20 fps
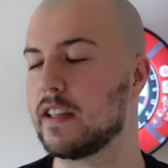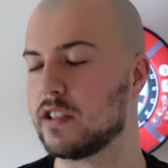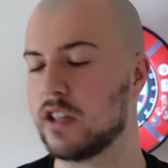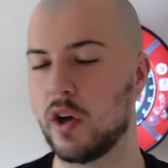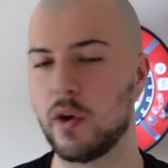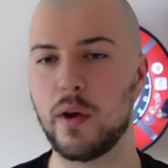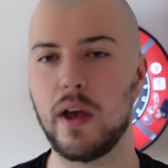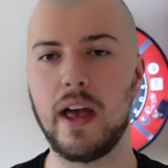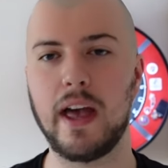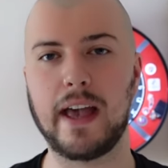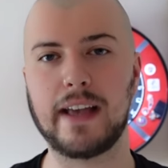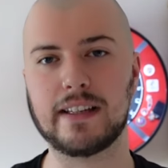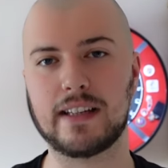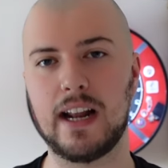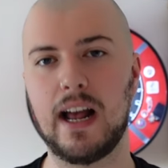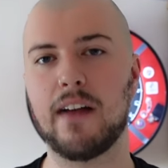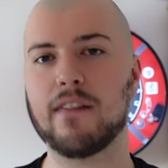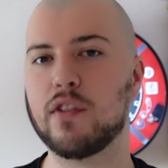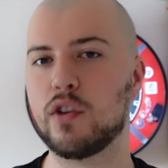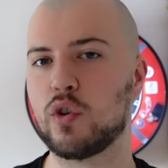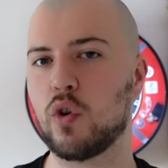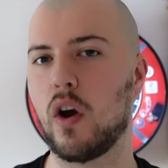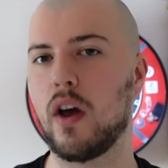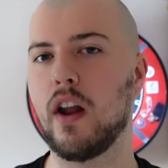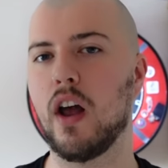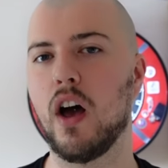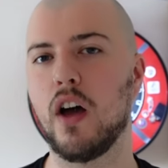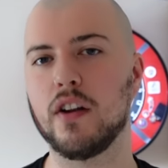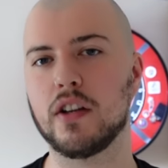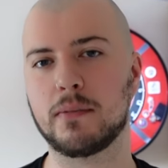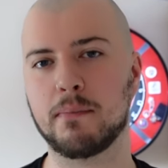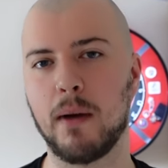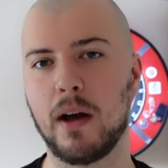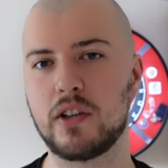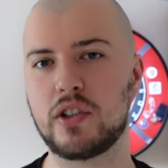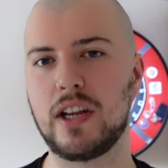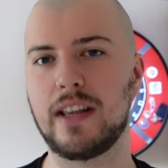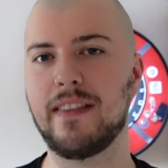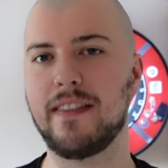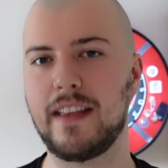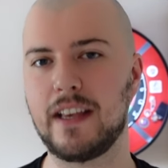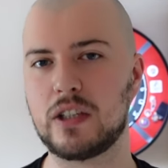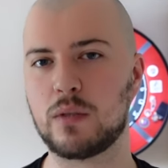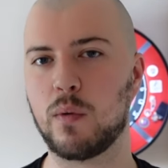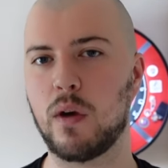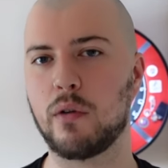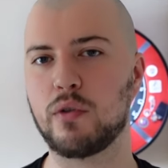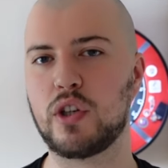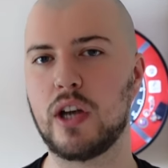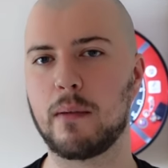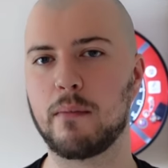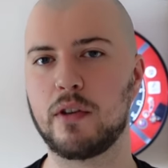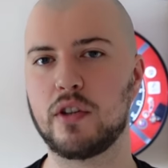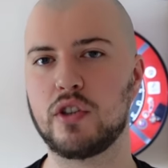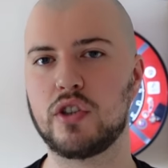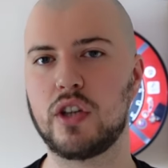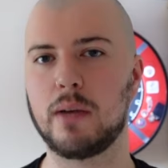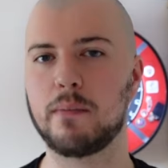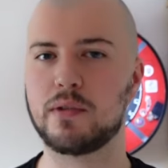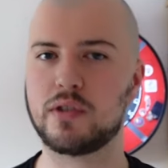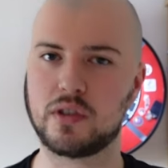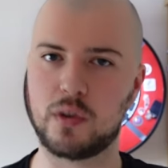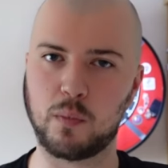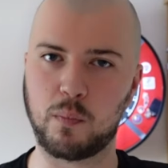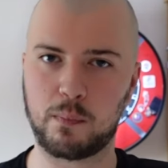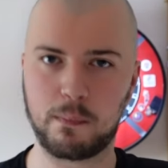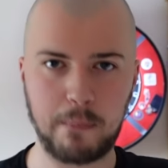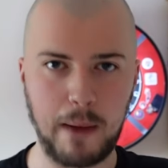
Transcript: So he's going to have to try and earn as much in this World Championships to